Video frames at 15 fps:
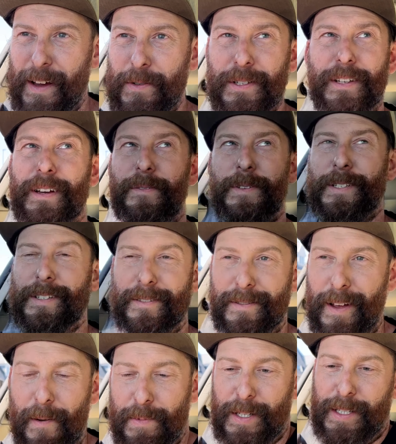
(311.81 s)
It was
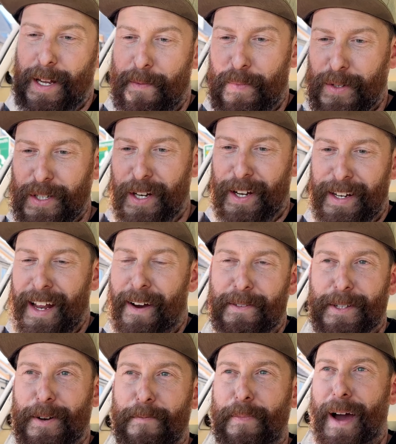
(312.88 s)
up to temperature. Now
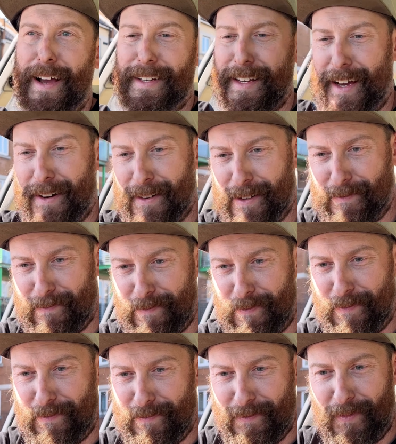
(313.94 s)
it's gone back down to
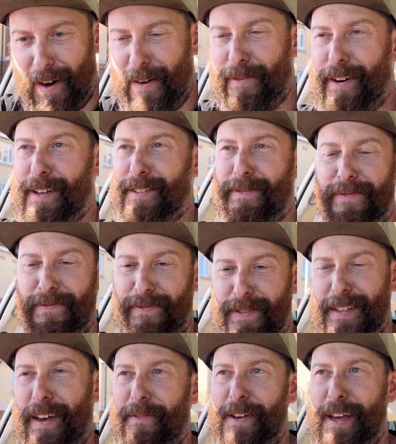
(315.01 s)
whatever it is,
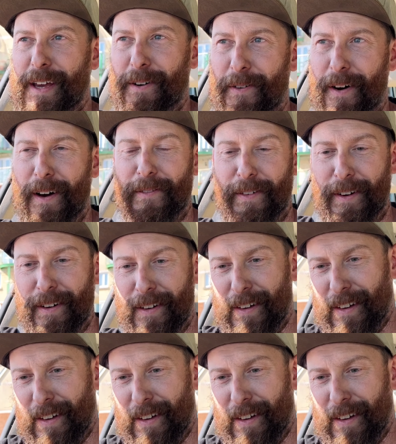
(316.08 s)
70 or whatever,